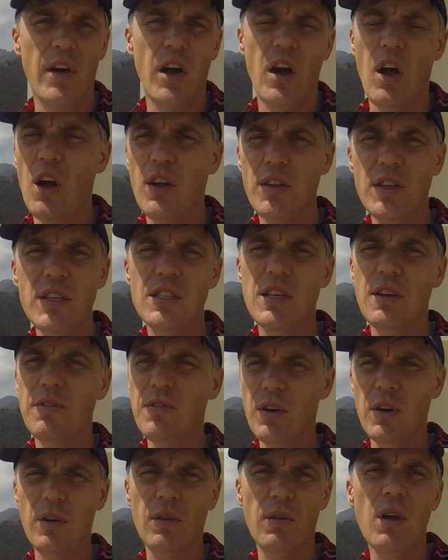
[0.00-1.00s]
all these
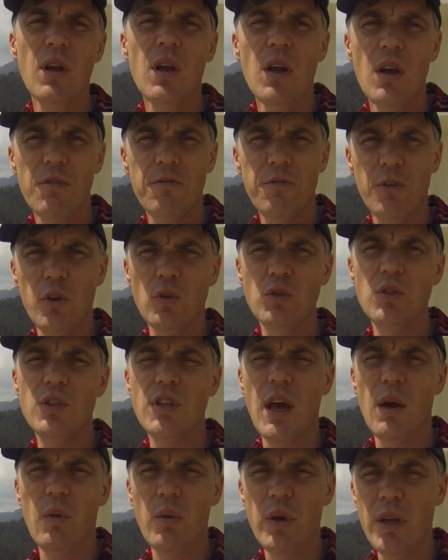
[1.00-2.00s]
different
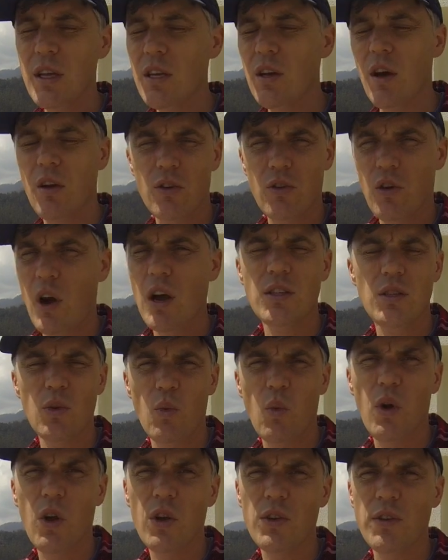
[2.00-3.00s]
foods that we eat across
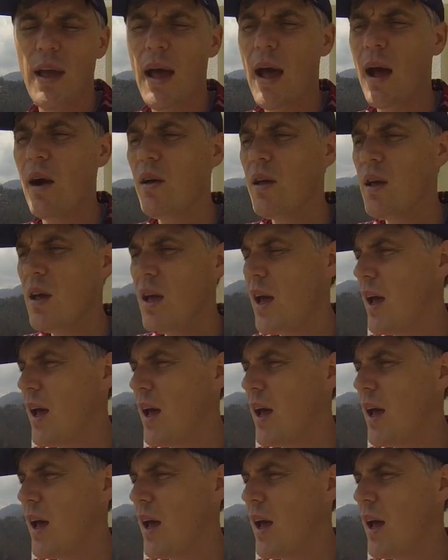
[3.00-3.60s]
the world now.